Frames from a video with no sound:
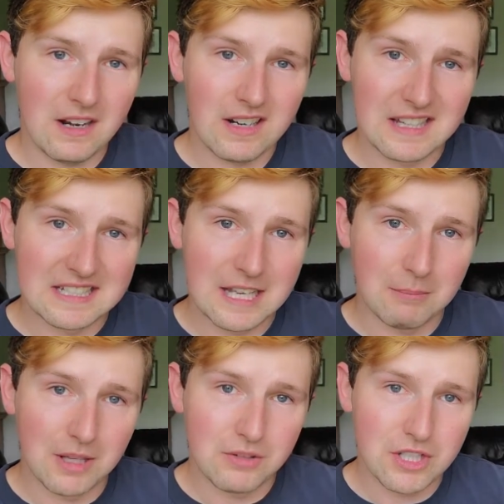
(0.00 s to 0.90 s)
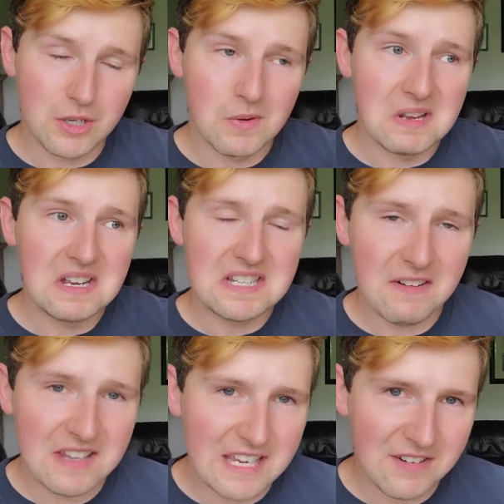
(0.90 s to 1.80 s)
and I'll link it down below too.
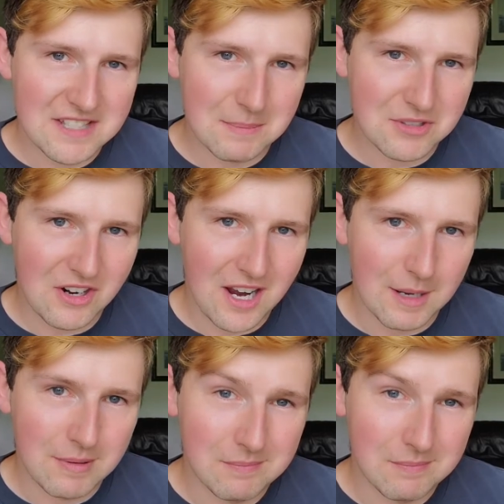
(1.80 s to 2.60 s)
Definitely give it a subscribe.